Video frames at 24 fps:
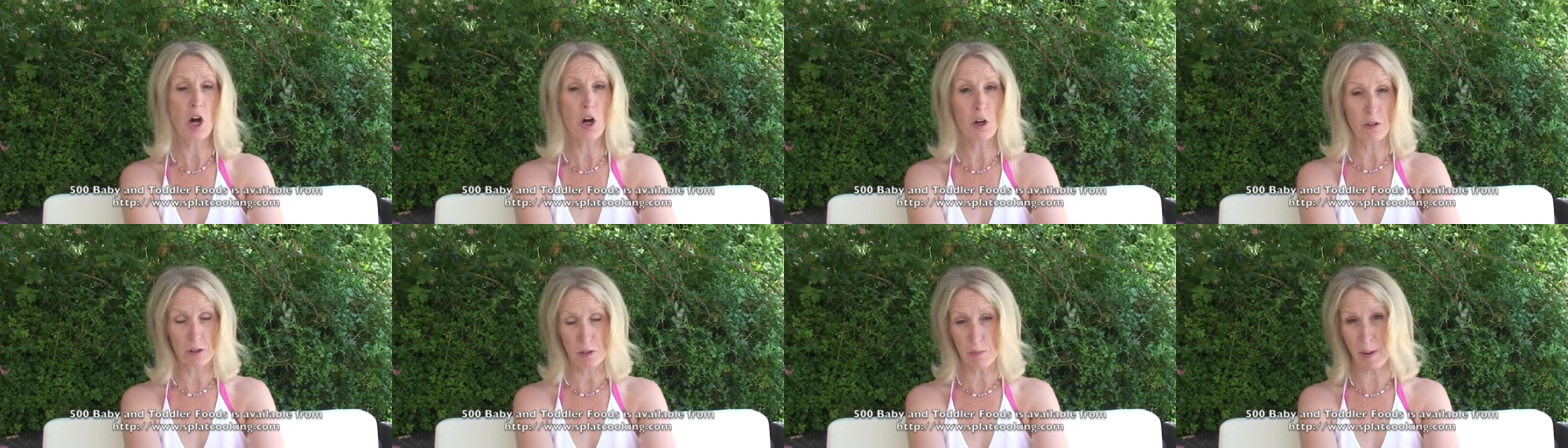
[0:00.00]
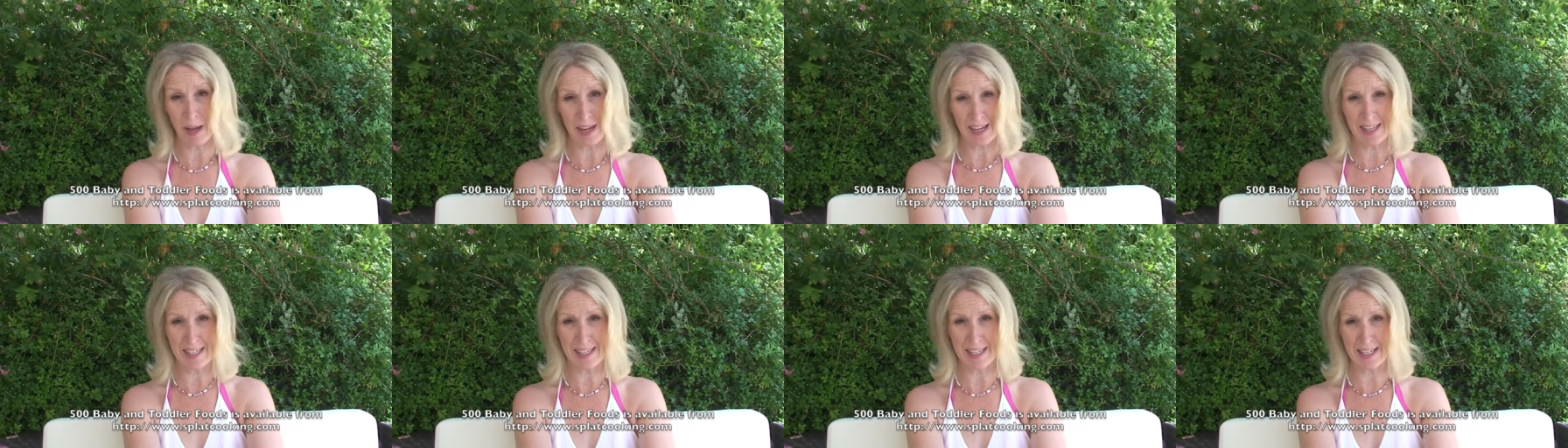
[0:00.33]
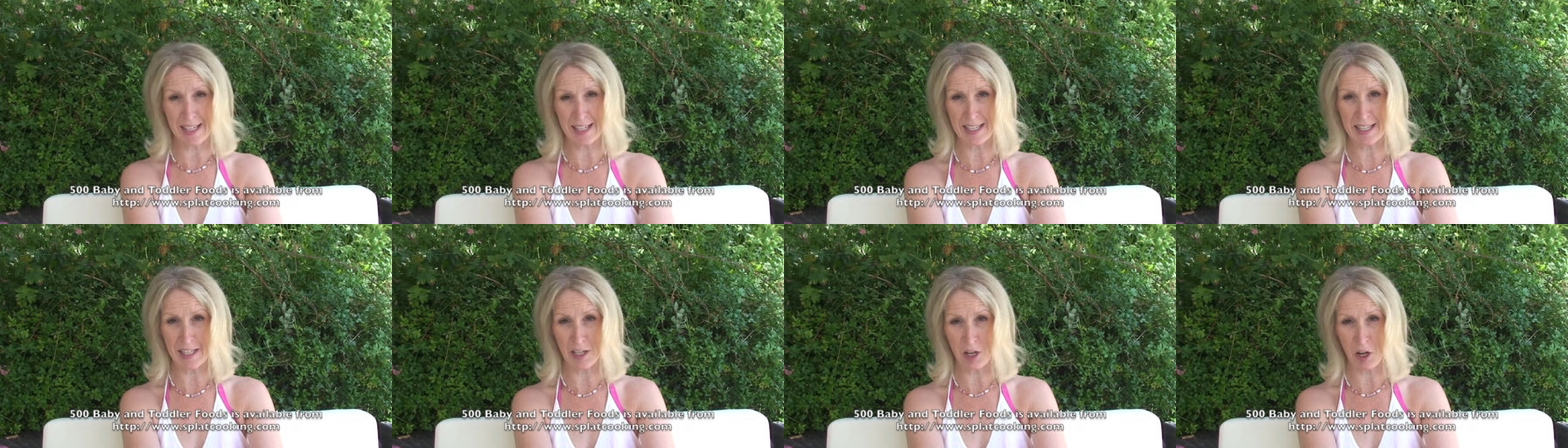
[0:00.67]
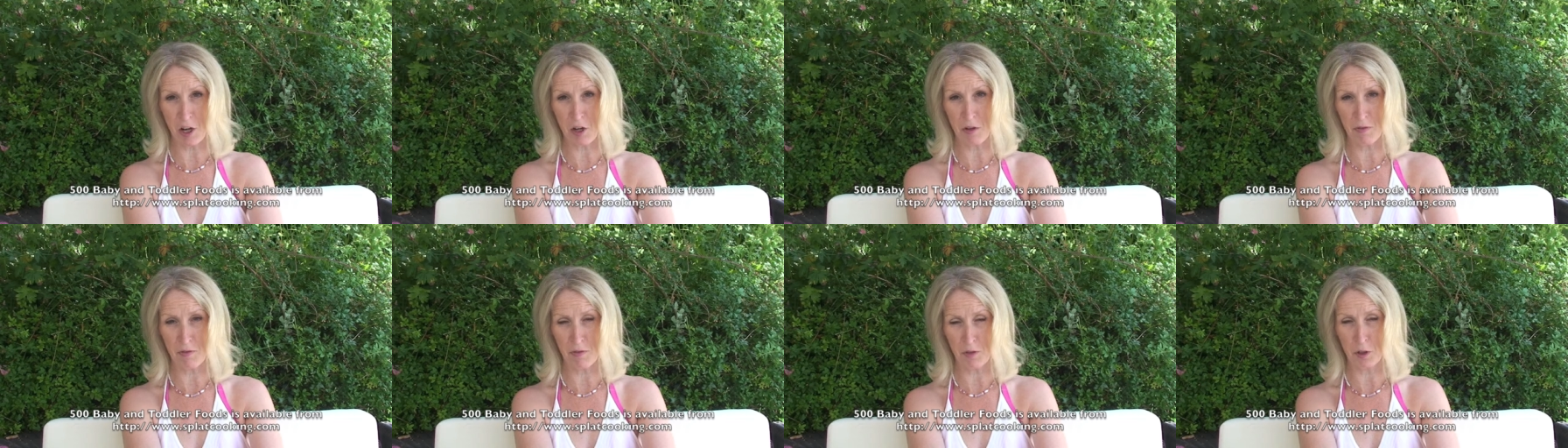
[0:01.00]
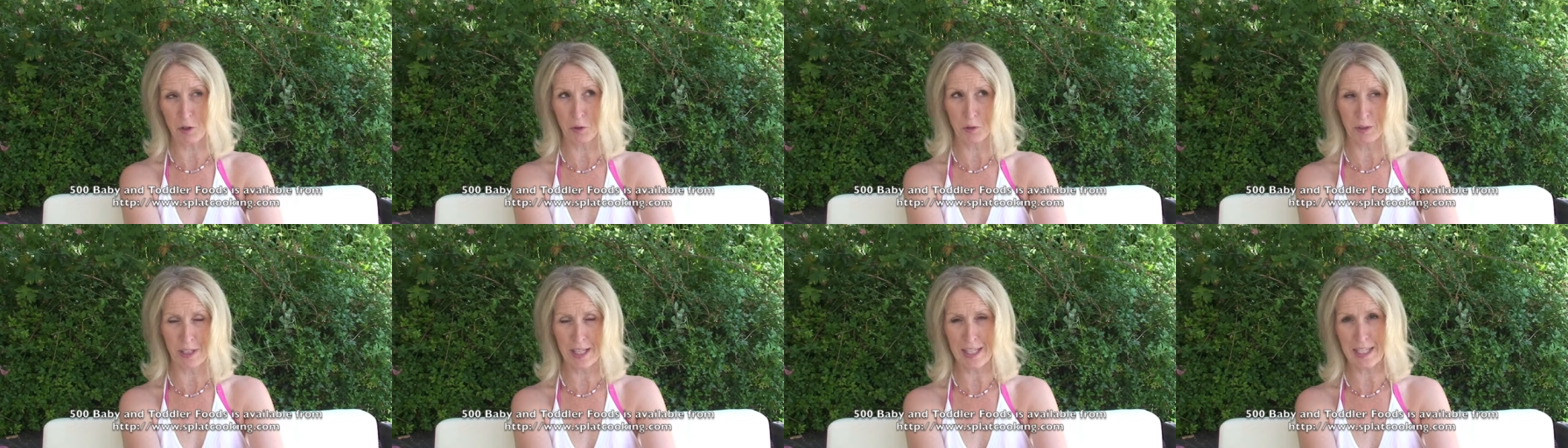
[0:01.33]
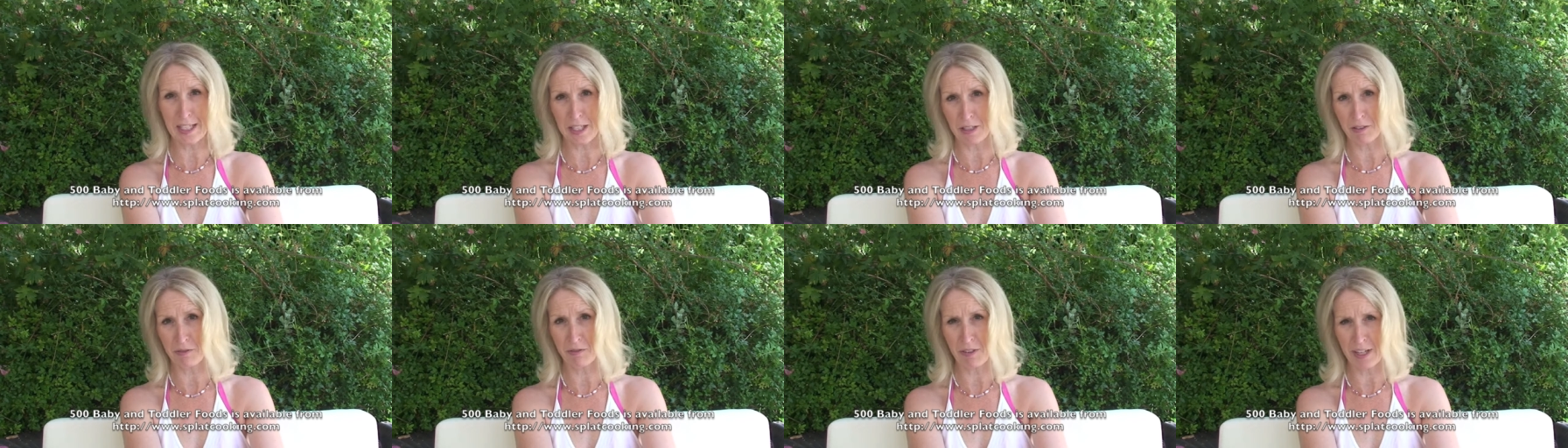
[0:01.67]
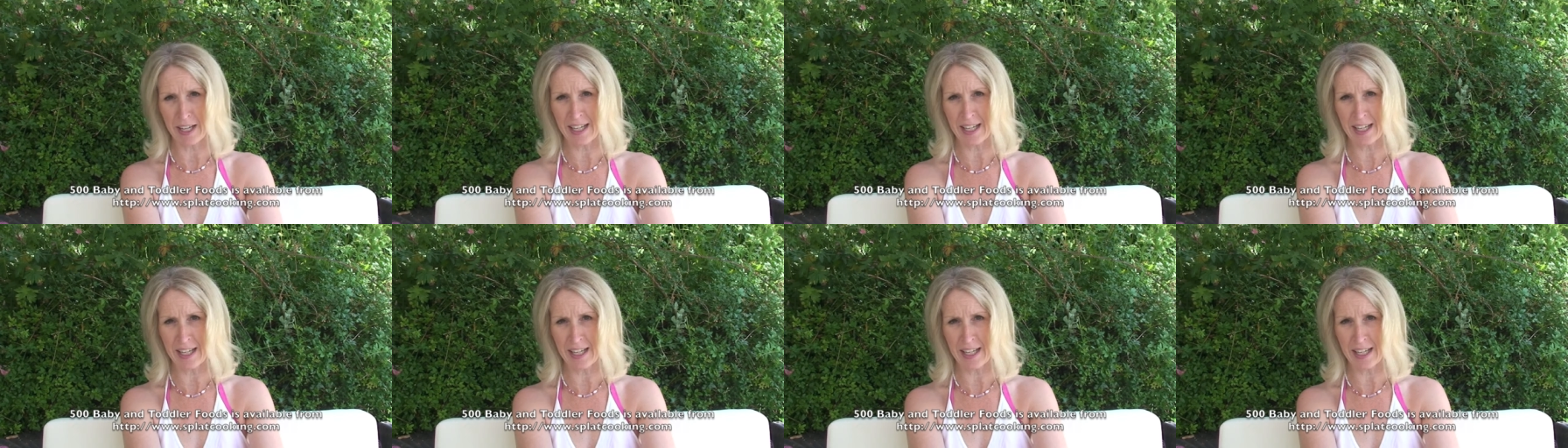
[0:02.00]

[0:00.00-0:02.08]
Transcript: on the basis of all this stuff